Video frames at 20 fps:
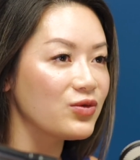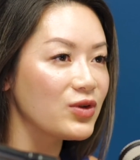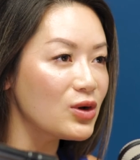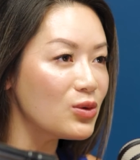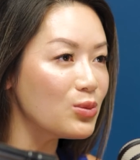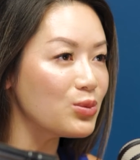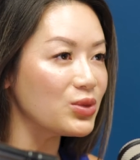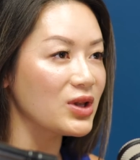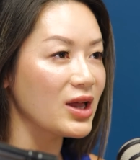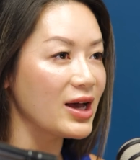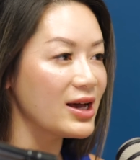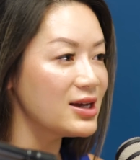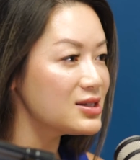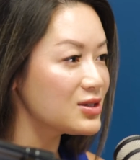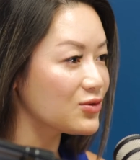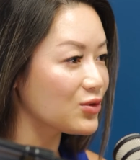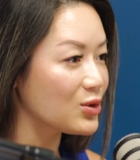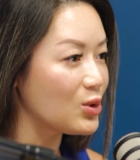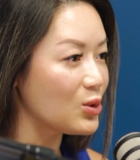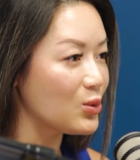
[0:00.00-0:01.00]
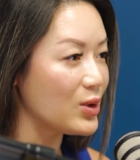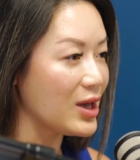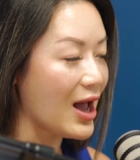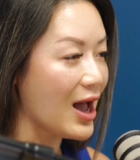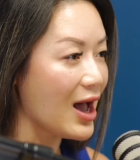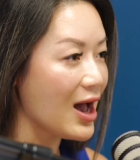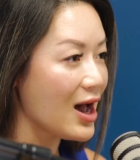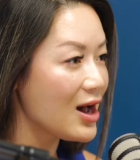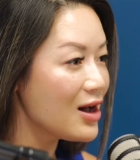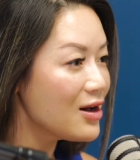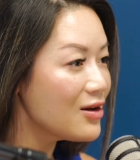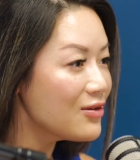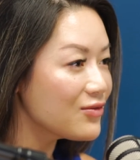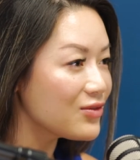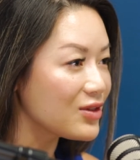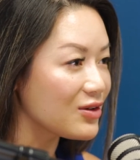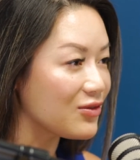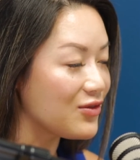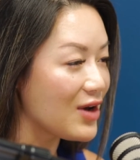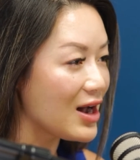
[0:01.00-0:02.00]
feel blessed for what we
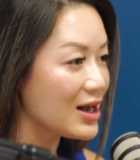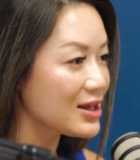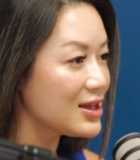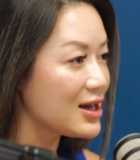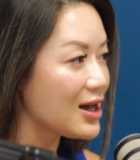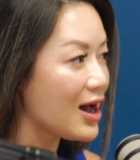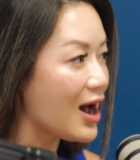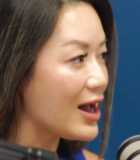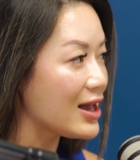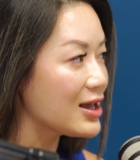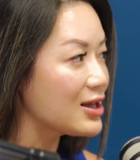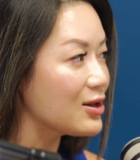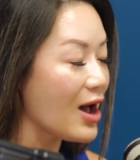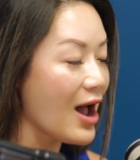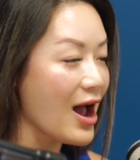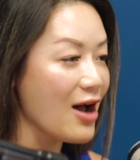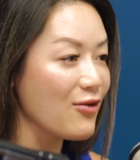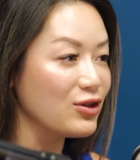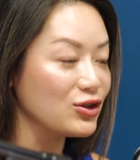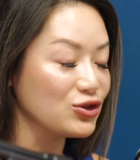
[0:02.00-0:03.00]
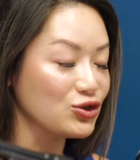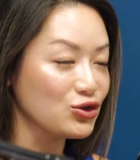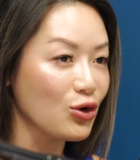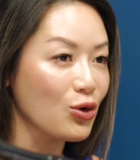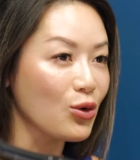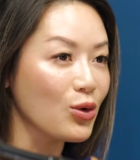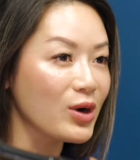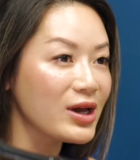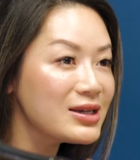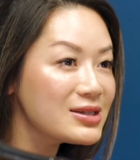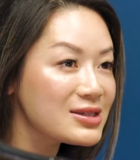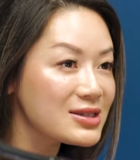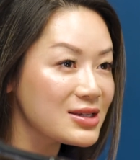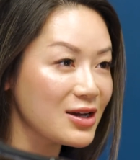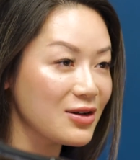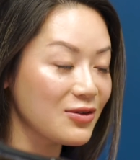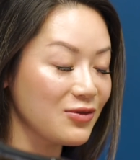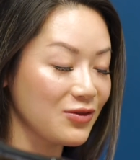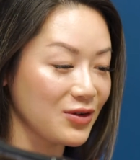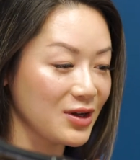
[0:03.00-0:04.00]
have. The fact that I have the
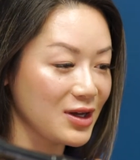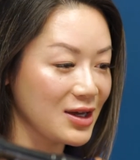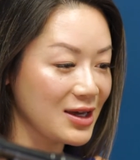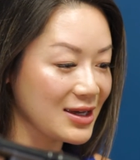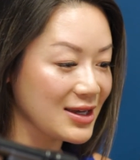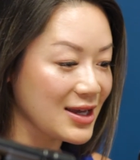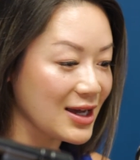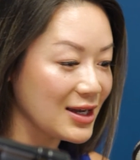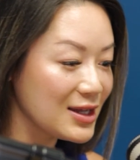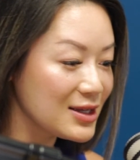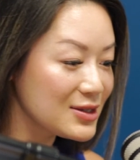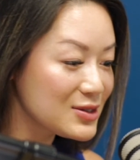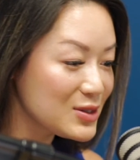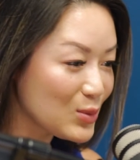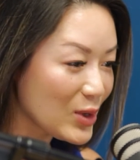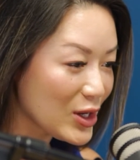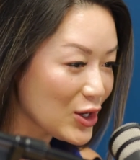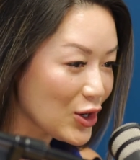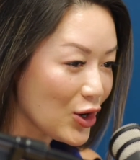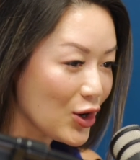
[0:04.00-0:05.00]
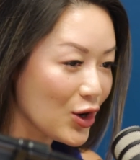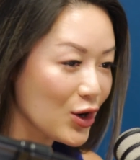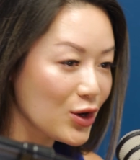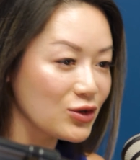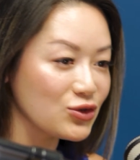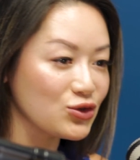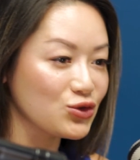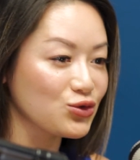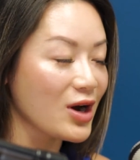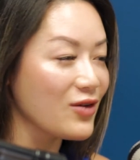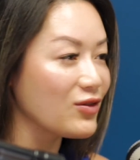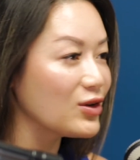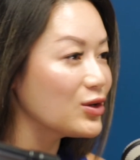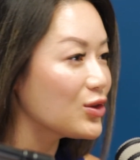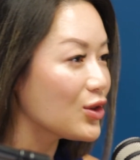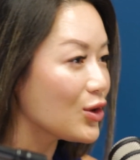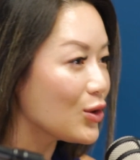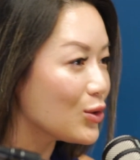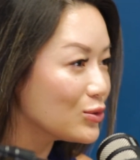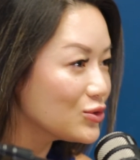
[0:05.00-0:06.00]
choice of getting into my car and
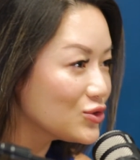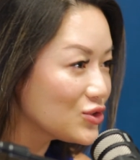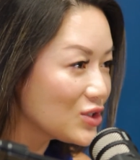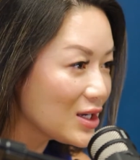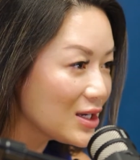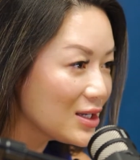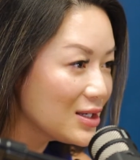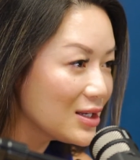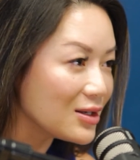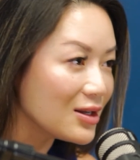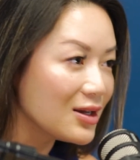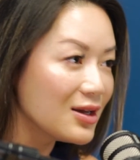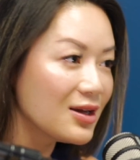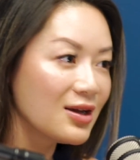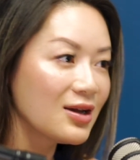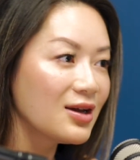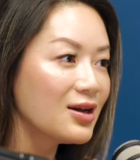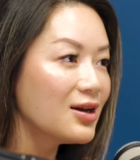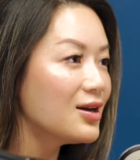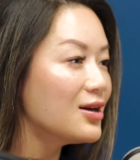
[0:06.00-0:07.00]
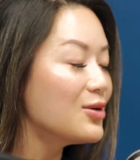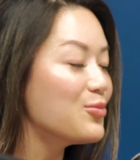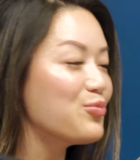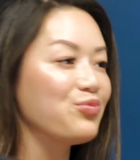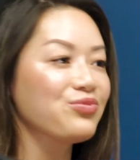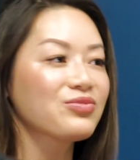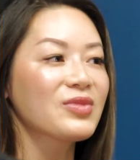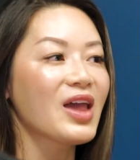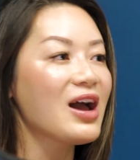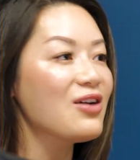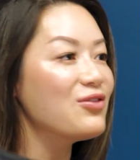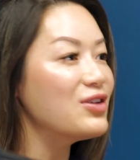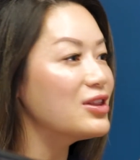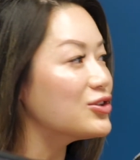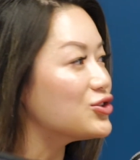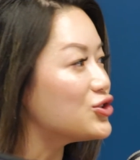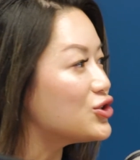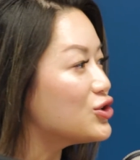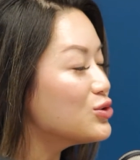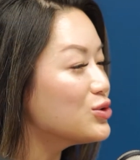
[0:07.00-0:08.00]
driving to the ocean and
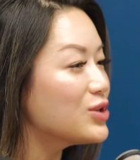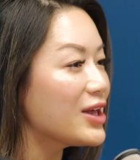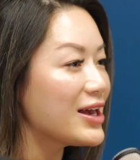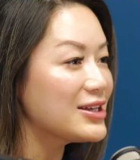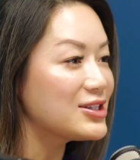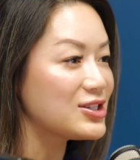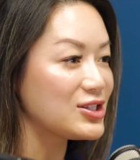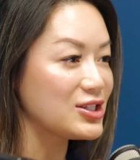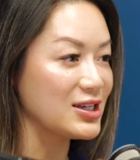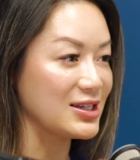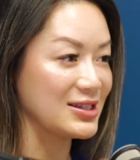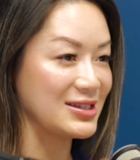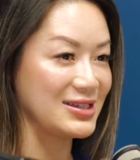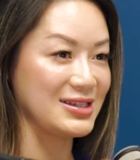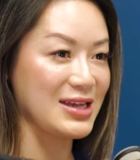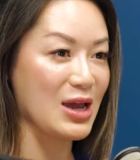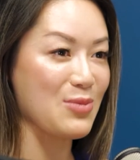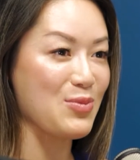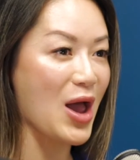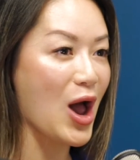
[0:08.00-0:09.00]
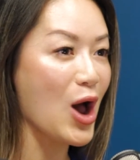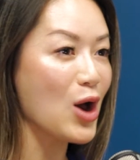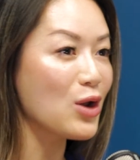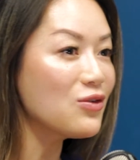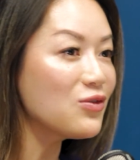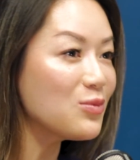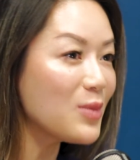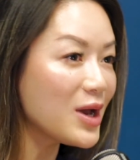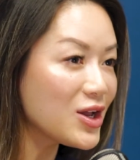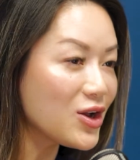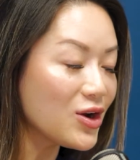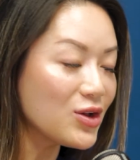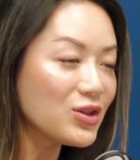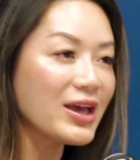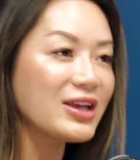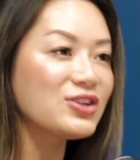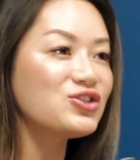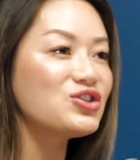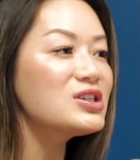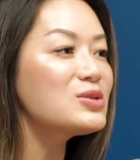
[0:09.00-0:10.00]
having the 2 legs to step out of my,
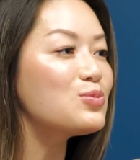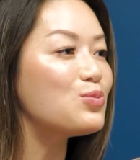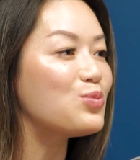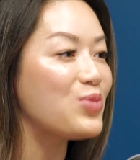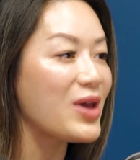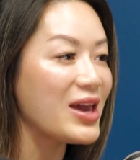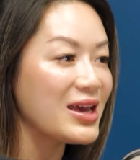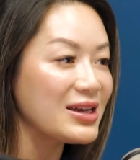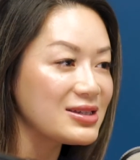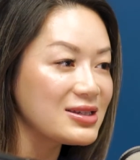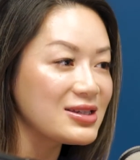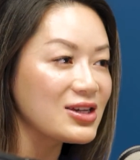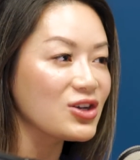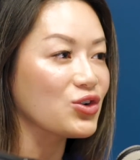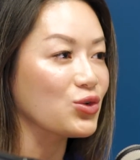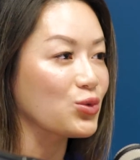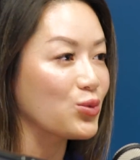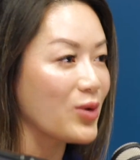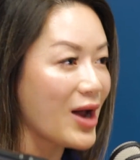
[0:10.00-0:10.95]
like just basic